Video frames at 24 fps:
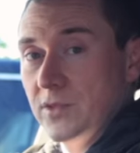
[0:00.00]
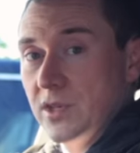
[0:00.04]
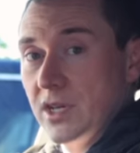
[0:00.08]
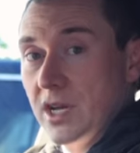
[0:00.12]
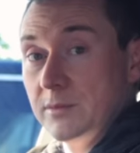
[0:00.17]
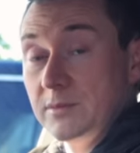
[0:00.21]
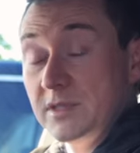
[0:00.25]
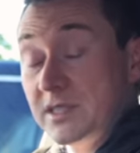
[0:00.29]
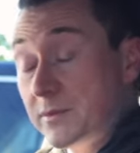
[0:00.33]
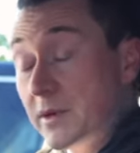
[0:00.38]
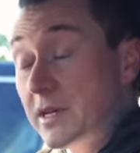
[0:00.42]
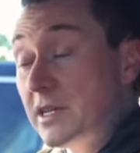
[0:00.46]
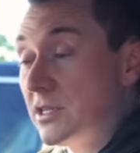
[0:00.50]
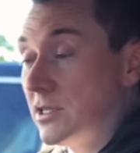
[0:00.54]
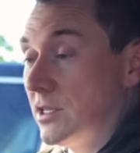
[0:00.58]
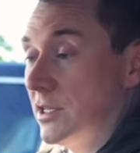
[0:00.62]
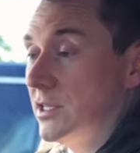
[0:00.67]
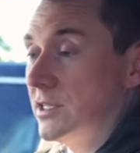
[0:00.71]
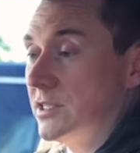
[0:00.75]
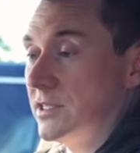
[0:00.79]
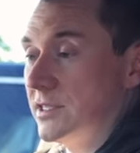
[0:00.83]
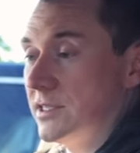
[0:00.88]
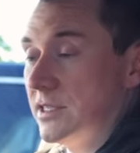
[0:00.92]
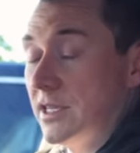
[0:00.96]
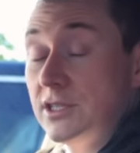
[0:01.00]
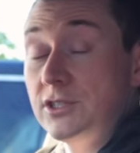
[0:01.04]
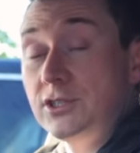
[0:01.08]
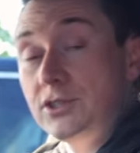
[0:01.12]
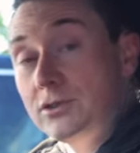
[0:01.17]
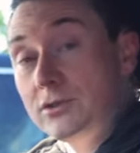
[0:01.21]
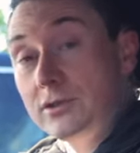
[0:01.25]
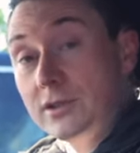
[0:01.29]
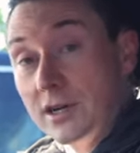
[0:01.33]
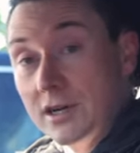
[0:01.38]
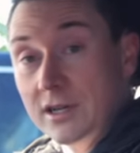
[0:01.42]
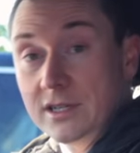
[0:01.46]
I'm speechless, as
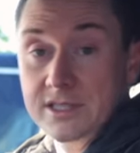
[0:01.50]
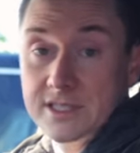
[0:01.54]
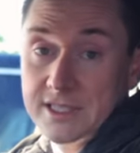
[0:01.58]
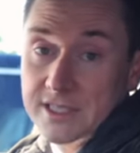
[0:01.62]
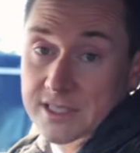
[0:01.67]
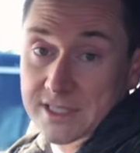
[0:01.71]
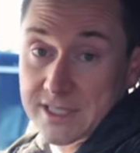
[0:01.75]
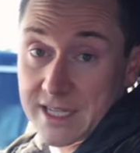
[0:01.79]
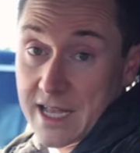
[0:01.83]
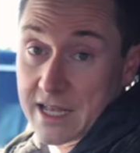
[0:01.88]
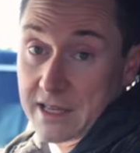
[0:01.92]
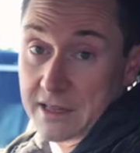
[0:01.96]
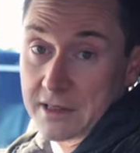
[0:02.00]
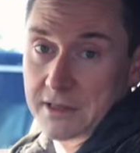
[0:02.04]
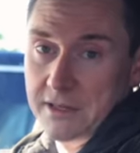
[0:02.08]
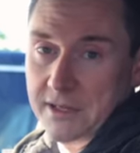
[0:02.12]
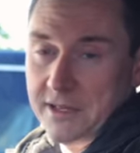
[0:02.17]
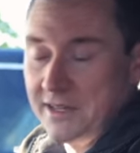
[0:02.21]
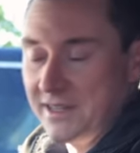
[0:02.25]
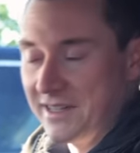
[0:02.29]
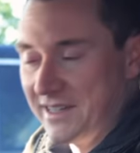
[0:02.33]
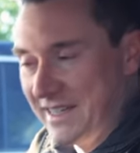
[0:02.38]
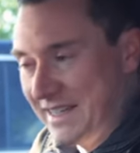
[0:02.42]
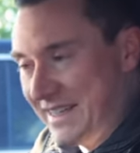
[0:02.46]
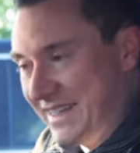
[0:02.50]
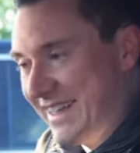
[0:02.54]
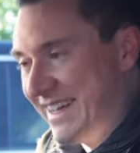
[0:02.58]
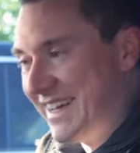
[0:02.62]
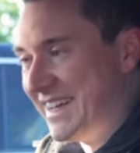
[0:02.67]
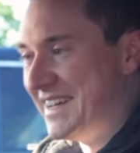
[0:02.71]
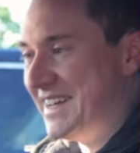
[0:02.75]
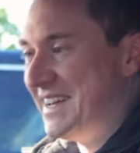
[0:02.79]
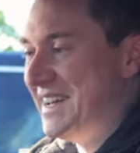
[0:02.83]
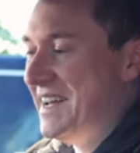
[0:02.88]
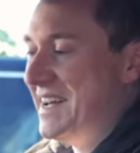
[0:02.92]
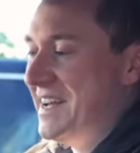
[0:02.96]
you guys can tell.
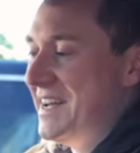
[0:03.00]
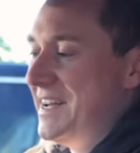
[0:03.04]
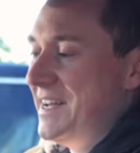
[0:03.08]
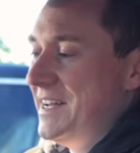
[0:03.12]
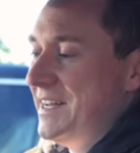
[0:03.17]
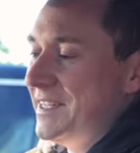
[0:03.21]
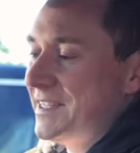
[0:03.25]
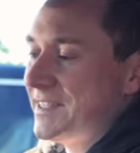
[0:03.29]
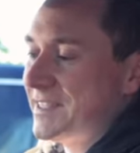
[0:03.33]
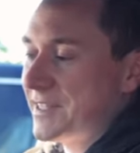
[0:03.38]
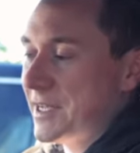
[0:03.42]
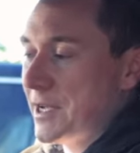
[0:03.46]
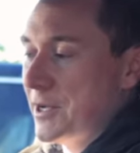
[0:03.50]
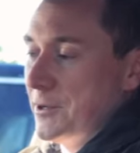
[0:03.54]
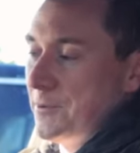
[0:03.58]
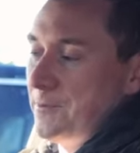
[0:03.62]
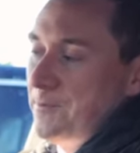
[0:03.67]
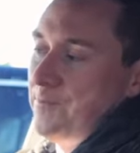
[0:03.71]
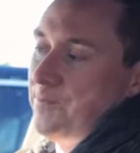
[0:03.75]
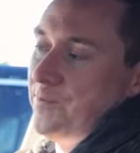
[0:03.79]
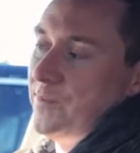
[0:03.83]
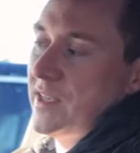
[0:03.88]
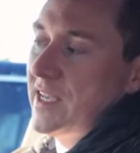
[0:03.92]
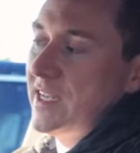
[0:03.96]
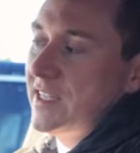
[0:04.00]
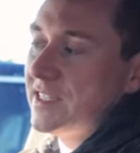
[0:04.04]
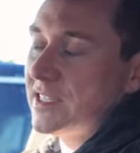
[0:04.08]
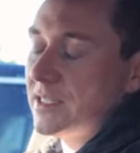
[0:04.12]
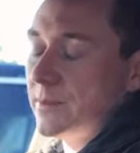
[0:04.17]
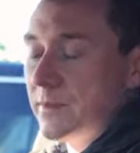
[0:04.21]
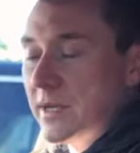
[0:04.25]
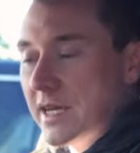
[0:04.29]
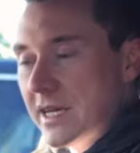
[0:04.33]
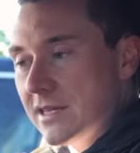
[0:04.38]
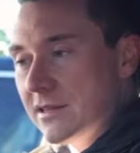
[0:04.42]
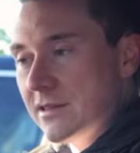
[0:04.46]
So... there's
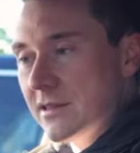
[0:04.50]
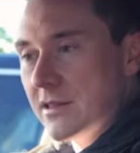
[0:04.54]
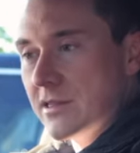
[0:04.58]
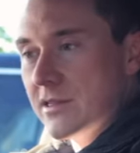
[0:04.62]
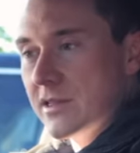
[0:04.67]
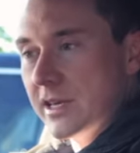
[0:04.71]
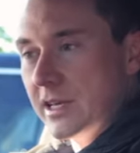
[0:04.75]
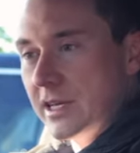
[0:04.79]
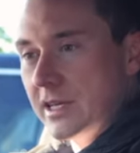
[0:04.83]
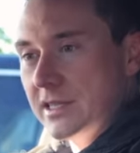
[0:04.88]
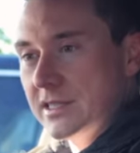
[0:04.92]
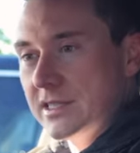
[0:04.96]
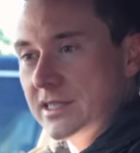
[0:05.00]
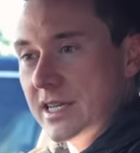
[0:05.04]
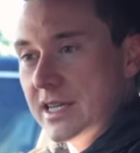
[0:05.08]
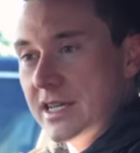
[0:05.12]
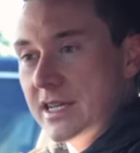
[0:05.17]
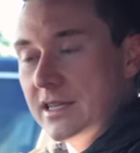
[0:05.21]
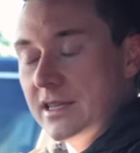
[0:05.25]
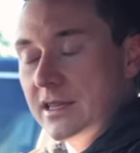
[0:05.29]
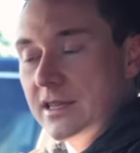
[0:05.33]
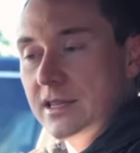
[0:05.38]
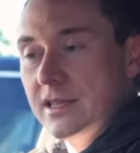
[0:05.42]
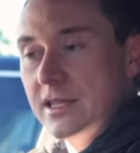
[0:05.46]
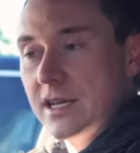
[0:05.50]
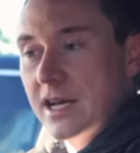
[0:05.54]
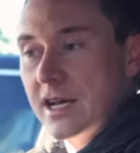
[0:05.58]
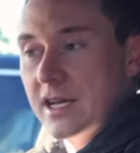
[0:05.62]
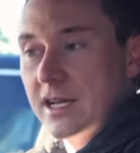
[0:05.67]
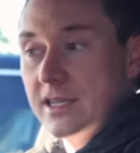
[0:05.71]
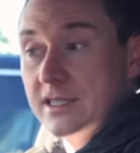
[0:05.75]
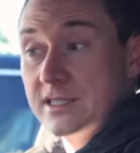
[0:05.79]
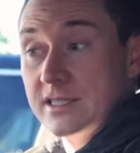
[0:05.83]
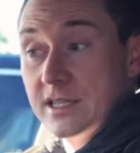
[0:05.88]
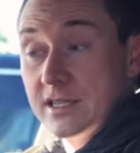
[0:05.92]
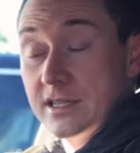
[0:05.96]
some hidden things in
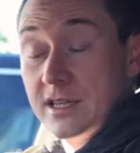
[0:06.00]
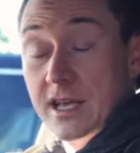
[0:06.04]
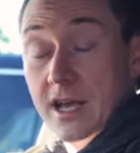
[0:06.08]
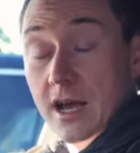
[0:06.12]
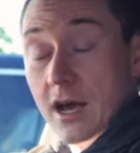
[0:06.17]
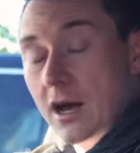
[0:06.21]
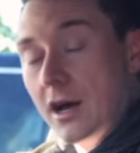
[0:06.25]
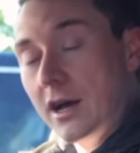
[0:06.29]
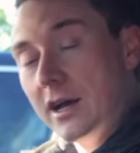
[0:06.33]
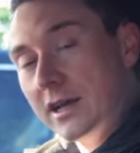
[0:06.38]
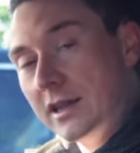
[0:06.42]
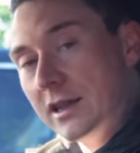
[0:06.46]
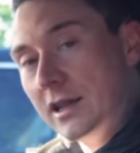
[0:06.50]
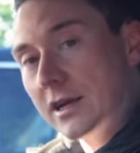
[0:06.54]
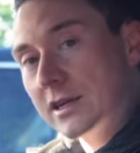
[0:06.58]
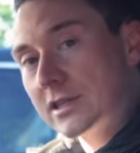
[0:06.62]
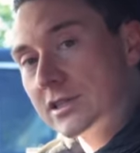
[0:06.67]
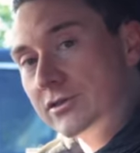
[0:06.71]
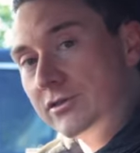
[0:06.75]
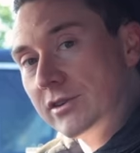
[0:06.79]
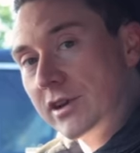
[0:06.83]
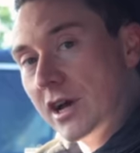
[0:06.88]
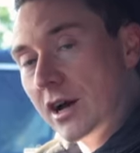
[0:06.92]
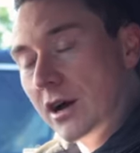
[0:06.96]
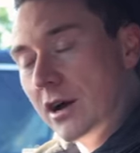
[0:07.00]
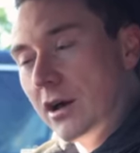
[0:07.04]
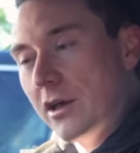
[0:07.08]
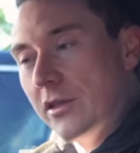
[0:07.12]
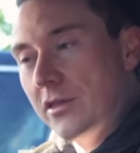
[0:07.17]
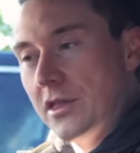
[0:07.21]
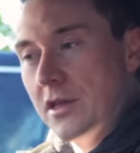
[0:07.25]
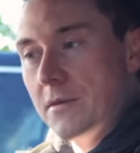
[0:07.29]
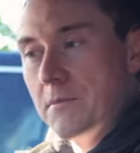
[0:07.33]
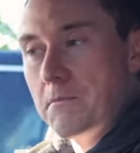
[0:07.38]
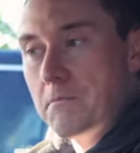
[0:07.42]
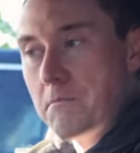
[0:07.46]
certainly a high-end luxury car
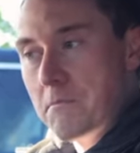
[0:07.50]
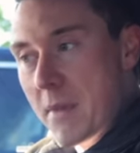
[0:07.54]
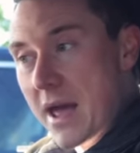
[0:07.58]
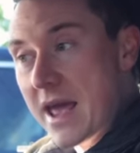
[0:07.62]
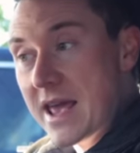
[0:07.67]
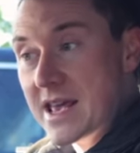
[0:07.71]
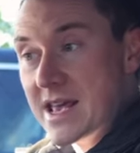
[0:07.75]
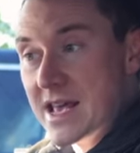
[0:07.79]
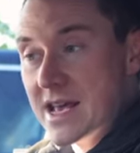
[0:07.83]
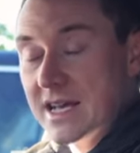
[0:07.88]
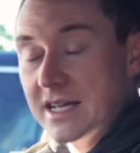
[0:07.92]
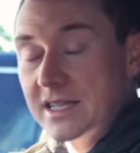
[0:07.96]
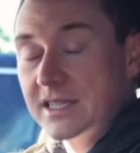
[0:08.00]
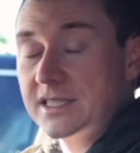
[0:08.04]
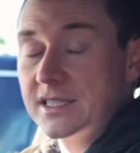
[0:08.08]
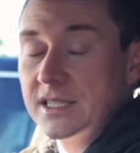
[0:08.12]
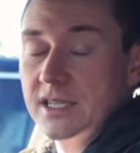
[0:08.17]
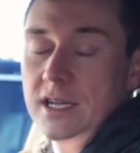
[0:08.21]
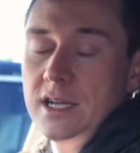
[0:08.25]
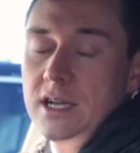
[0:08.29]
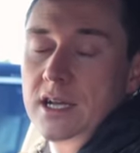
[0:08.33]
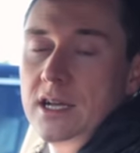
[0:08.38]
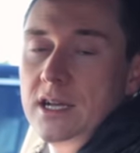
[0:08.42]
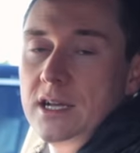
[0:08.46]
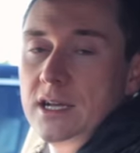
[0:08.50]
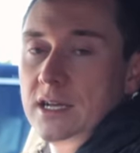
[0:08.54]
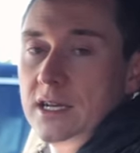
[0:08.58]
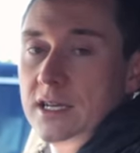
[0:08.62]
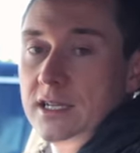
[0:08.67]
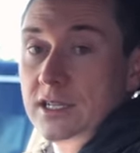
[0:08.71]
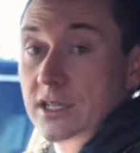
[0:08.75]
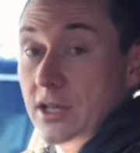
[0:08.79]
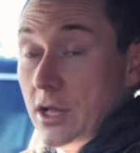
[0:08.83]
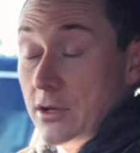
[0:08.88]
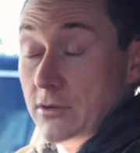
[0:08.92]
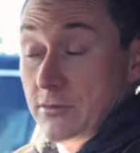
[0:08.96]
that make it,
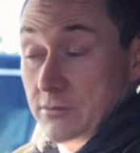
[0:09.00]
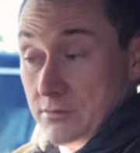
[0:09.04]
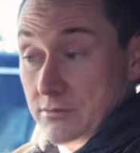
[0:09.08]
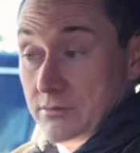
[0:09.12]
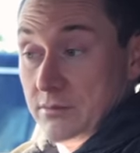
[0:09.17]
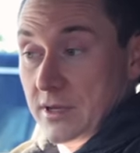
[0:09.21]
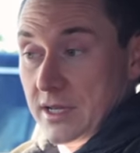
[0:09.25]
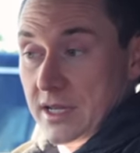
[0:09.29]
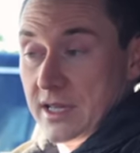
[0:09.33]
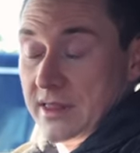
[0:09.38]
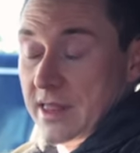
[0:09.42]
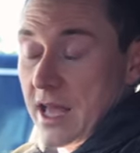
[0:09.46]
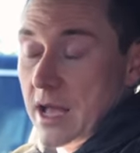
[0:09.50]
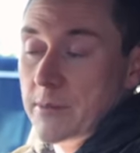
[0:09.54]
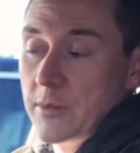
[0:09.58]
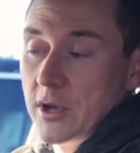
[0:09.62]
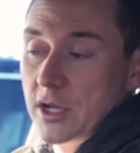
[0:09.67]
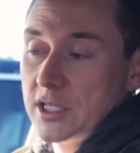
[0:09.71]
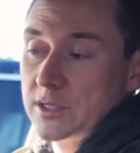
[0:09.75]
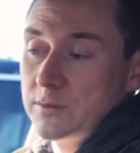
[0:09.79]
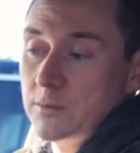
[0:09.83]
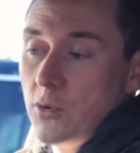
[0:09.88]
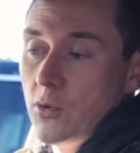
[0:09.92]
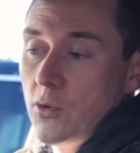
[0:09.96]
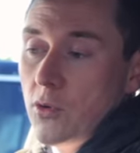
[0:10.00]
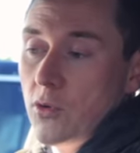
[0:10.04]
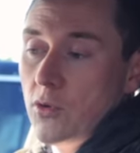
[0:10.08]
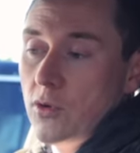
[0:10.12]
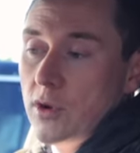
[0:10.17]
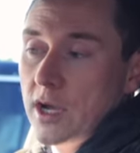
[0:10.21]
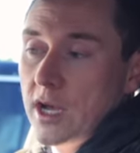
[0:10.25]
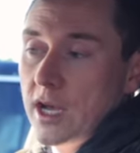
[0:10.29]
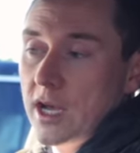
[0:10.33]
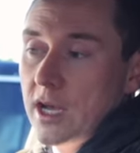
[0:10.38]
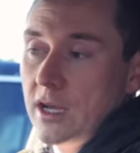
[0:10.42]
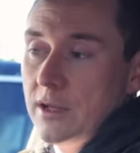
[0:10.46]
you know, that much
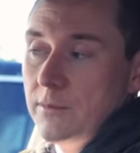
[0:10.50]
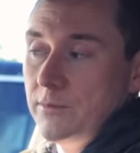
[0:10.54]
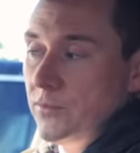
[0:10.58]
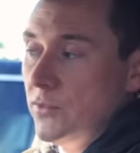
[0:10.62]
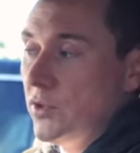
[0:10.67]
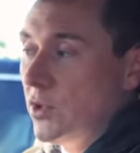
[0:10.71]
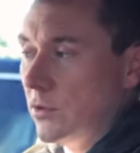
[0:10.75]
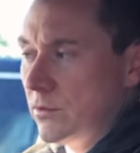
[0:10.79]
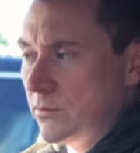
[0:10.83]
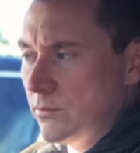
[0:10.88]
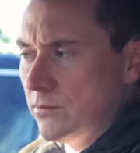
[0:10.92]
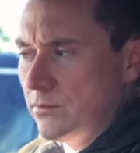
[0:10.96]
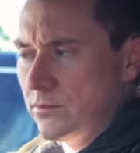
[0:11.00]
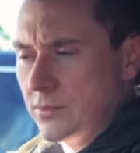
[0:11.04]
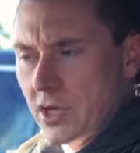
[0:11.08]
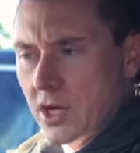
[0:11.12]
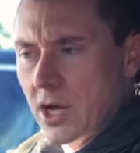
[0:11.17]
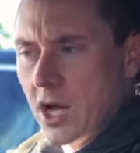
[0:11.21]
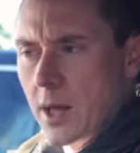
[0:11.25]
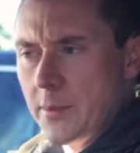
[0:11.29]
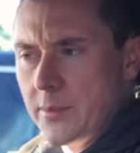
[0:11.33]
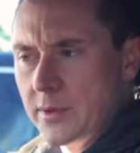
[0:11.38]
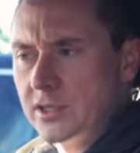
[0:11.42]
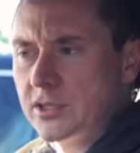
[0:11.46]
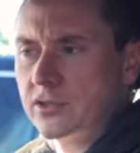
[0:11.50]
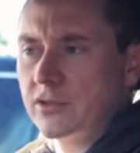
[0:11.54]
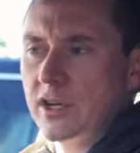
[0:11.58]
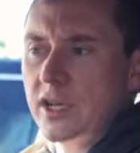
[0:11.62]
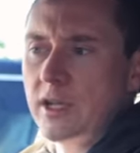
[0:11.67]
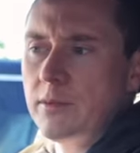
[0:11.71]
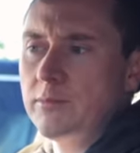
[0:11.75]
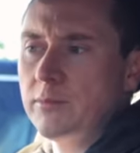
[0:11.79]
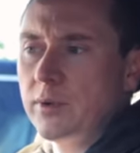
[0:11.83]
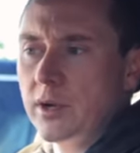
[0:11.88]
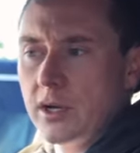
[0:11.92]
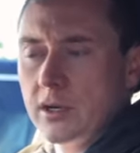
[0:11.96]
more. Not the
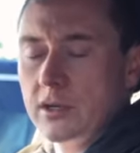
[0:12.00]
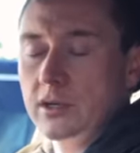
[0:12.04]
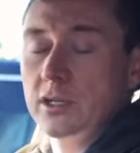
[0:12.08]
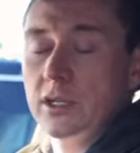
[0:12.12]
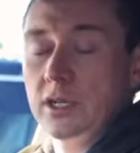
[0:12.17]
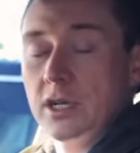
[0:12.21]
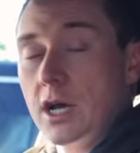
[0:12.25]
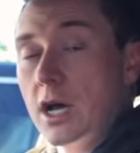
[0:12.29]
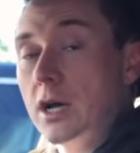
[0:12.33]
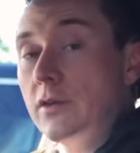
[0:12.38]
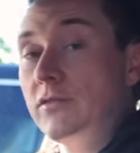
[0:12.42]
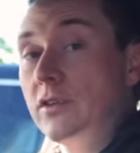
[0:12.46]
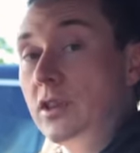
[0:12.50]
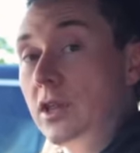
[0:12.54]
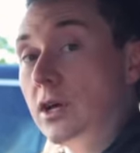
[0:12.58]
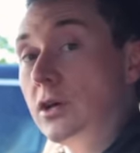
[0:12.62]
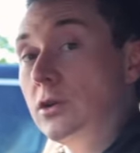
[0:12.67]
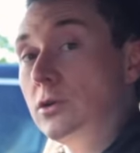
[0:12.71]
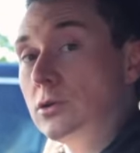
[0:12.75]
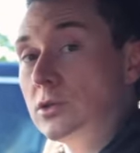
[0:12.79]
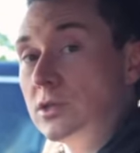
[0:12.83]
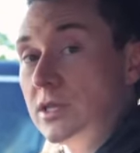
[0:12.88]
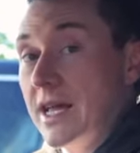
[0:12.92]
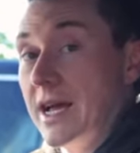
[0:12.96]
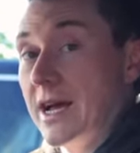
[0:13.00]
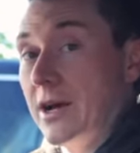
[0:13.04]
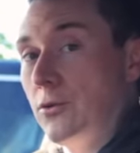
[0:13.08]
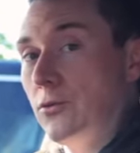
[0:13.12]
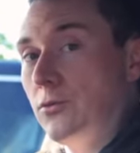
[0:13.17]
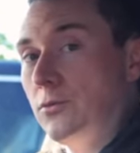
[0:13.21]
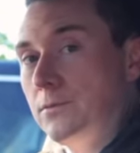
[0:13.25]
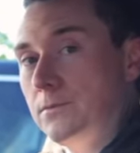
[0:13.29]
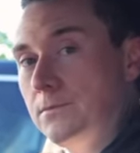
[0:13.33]
Hyperscreen, but I'm going to cover those now.